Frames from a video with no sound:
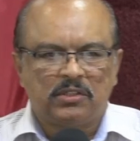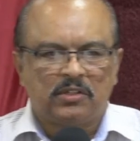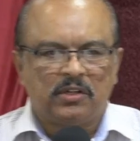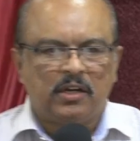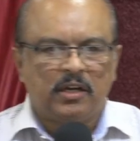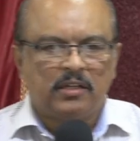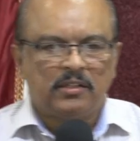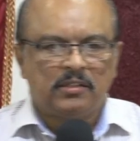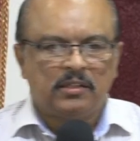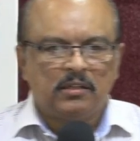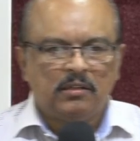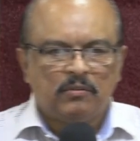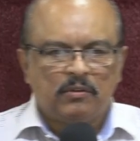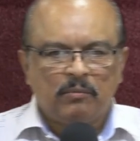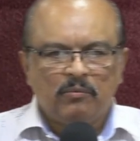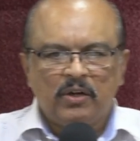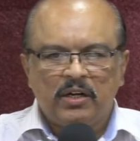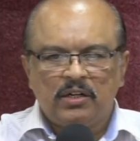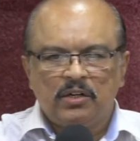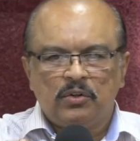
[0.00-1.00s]
Christ.
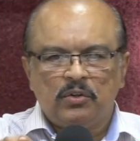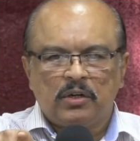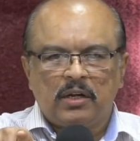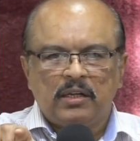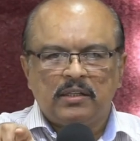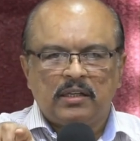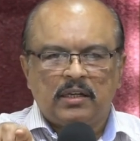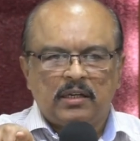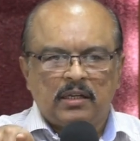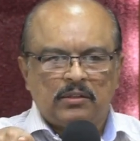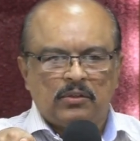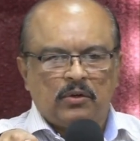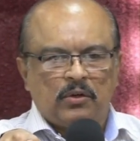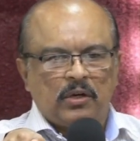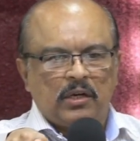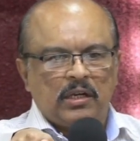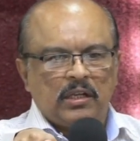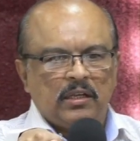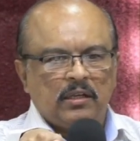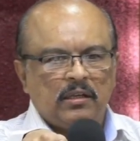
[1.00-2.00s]
From where did you get that
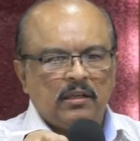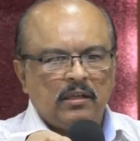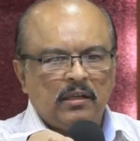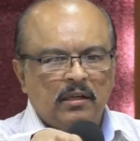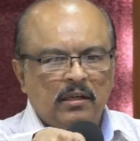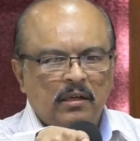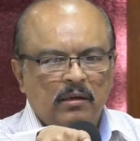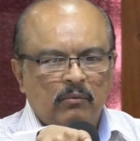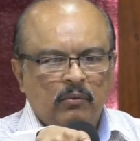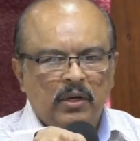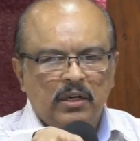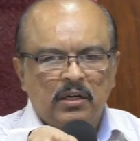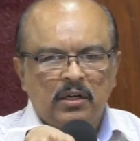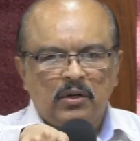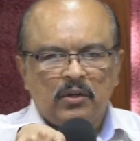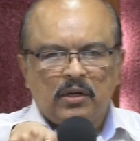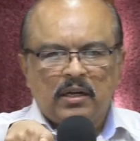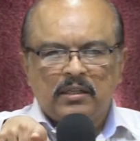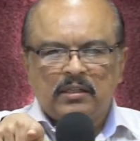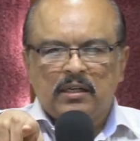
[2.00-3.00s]
authority? Where did
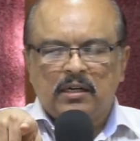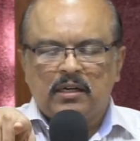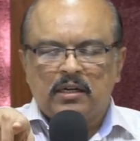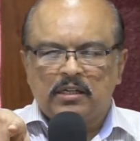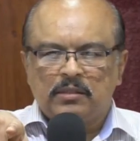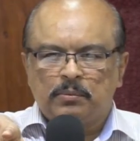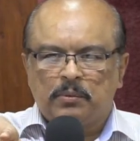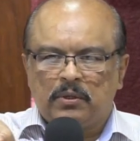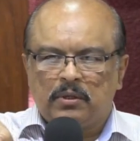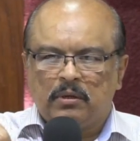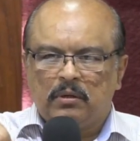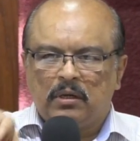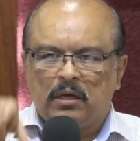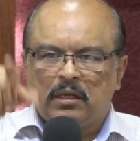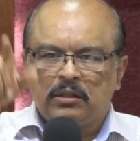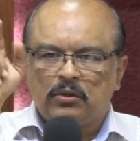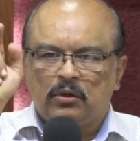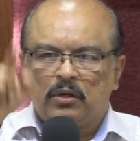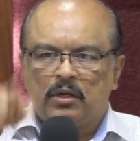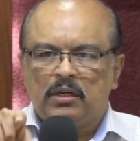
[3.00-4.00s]
you get that uh,
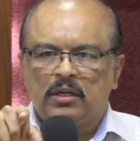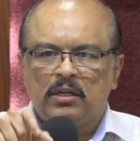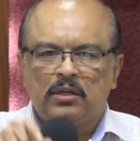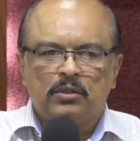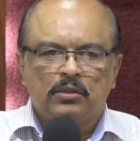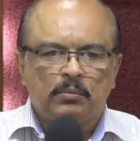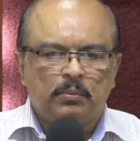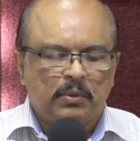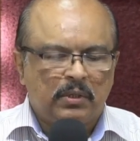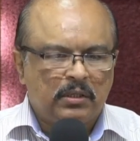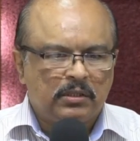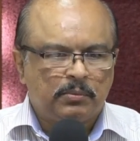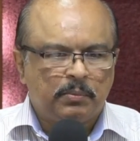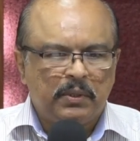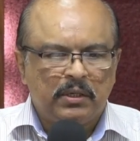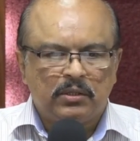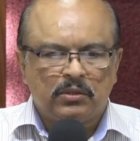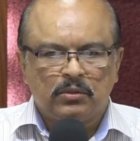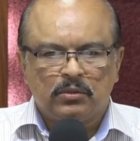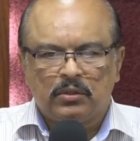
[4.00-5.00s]
authority to
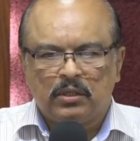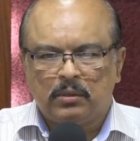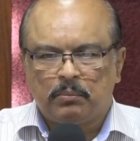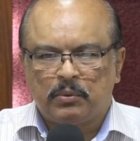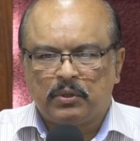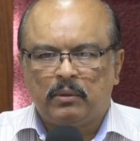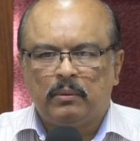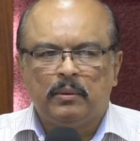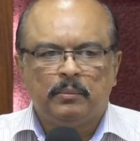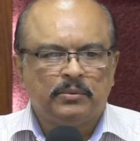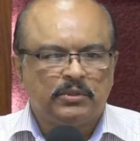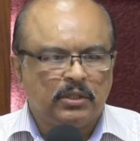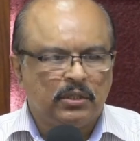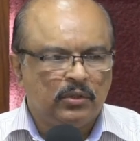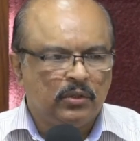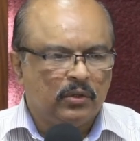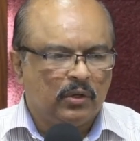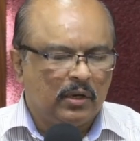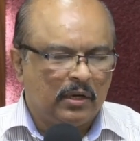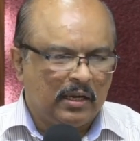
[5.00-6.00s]
speak to the problems in
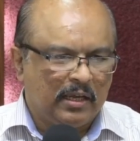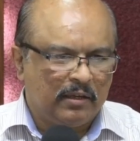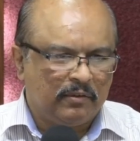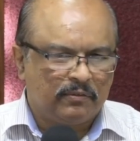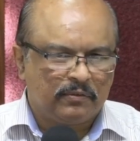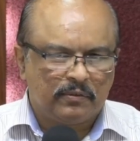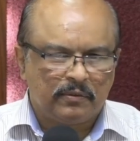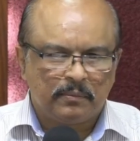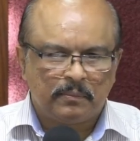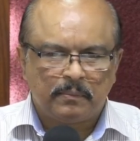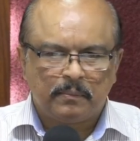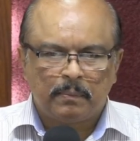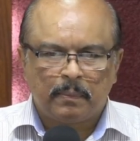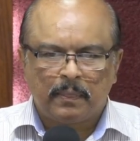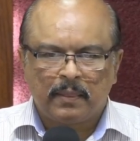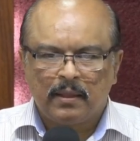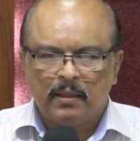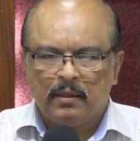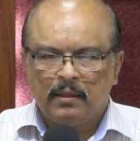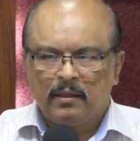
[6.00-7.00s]
your life?
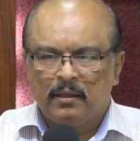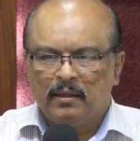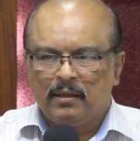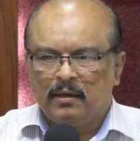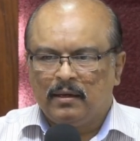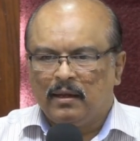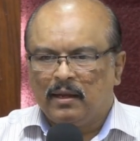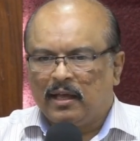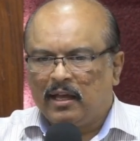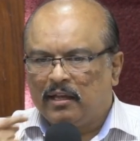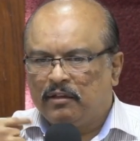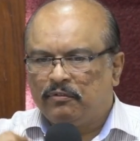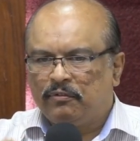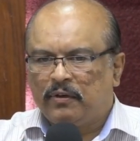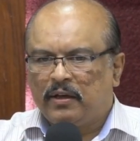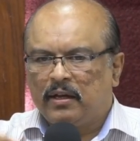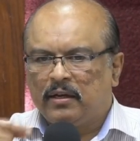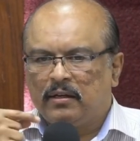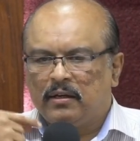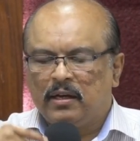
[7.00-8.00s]
Life
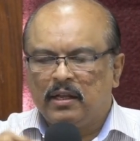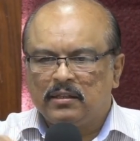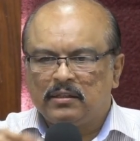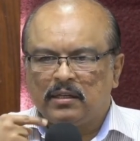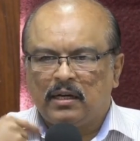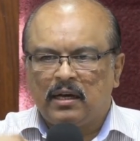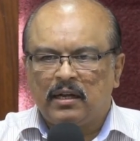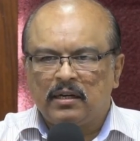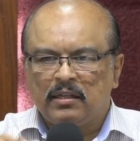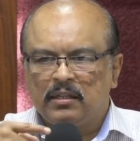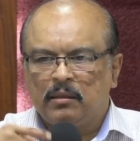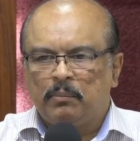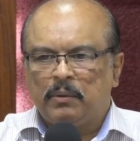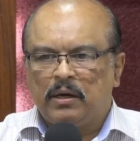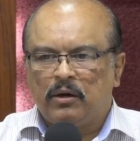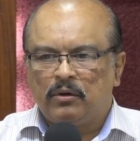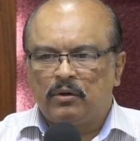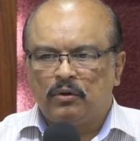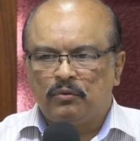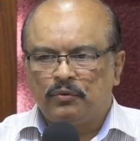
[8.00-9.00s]
and death are in the
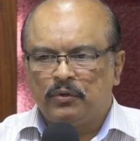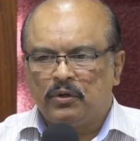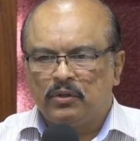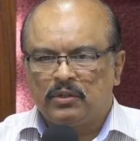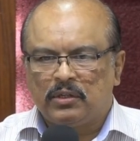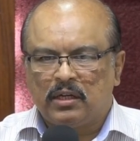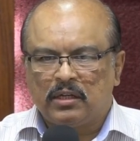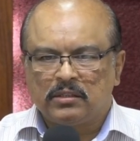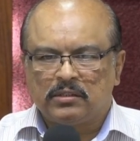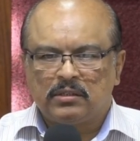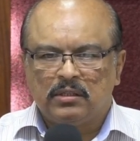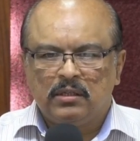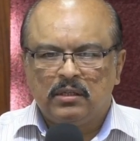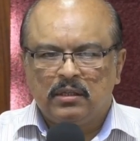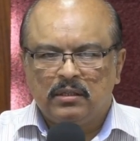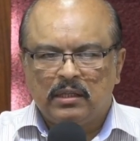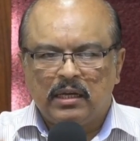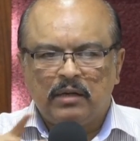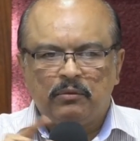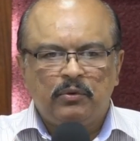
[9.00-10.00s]
power of your tongues.
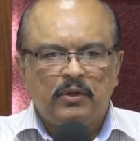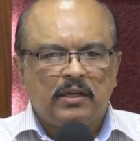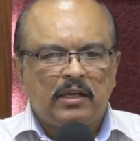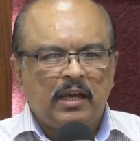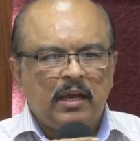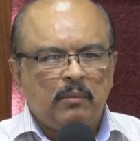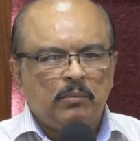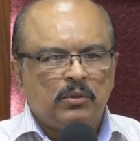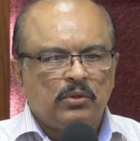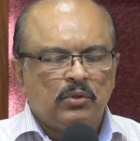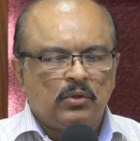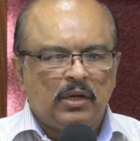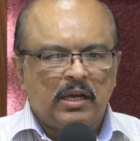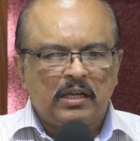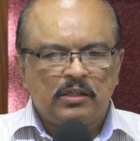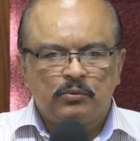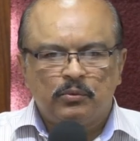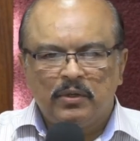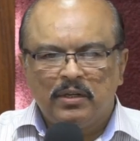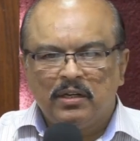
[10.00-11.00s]
That we came to know
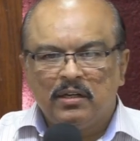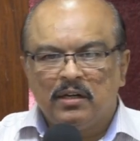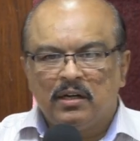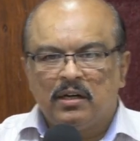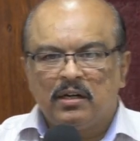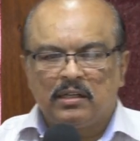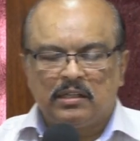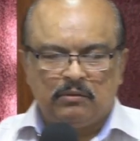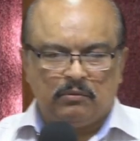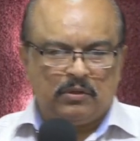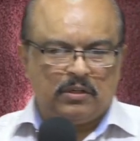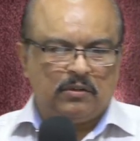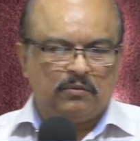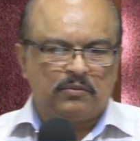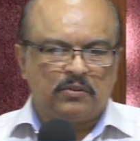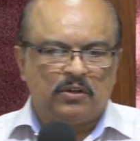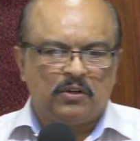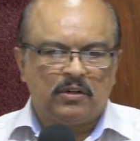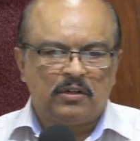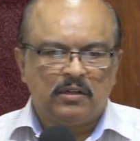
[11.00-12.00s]
as we learned the word of
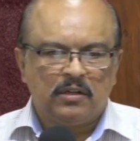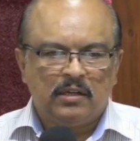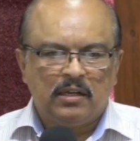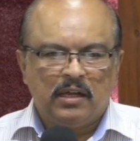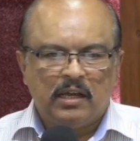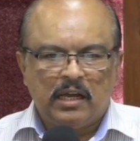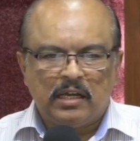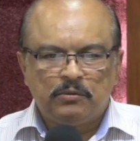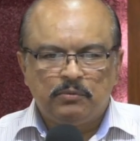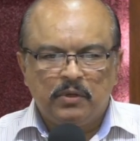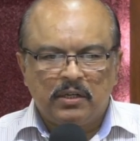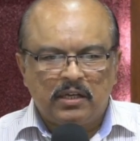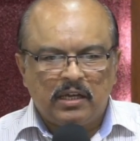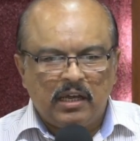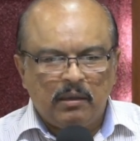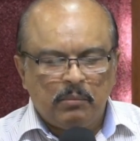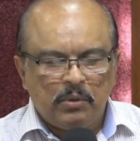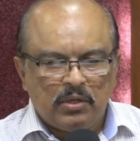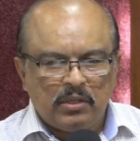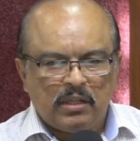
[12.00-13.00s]
God. As we
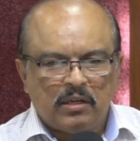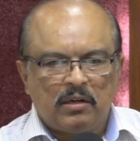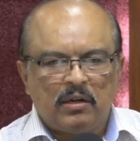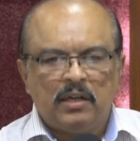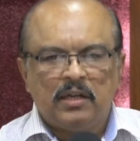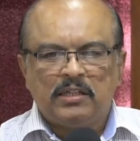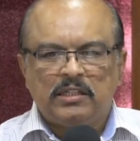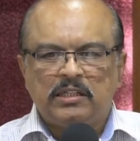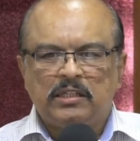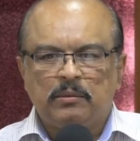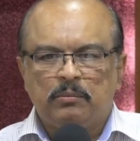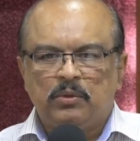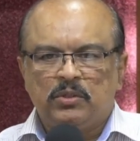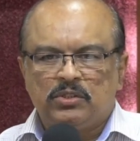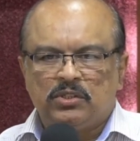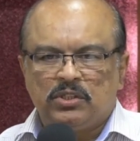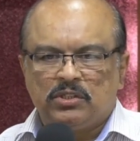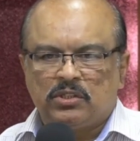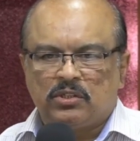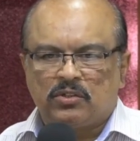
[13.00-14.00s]
came into that relationship with
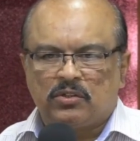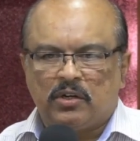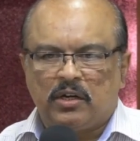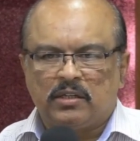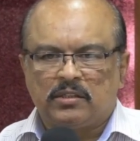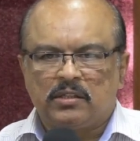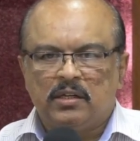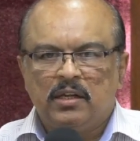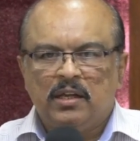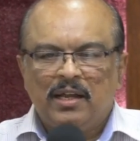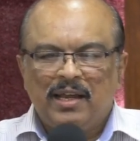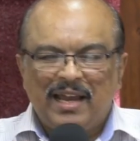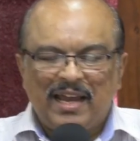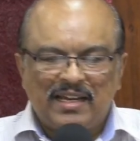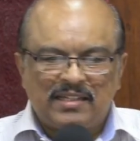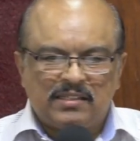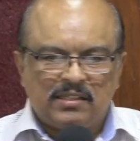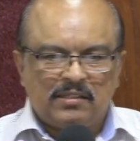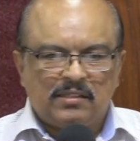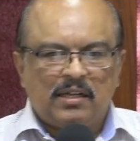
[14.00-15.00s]
Jesus Christ,
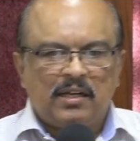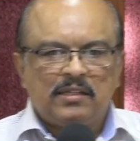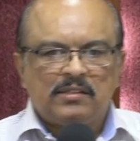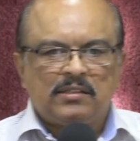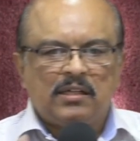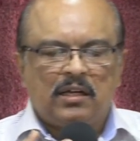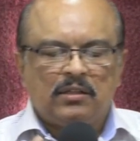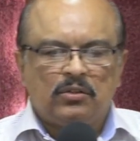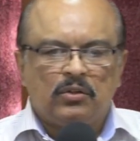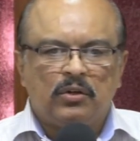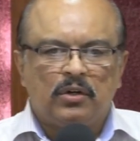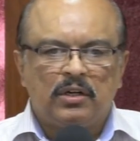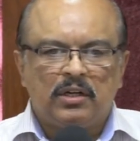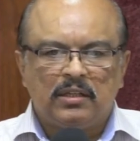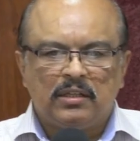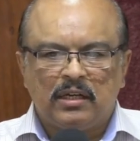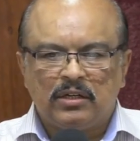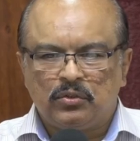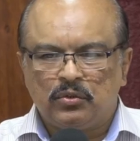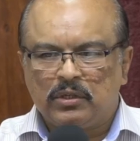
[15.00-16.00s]
exercise the authority
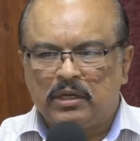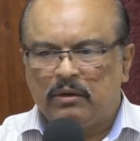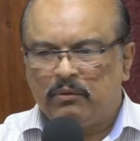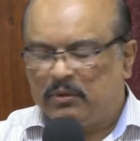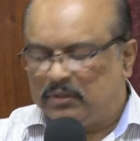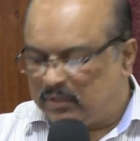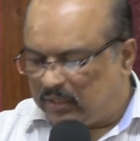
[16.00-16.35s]
that you have in the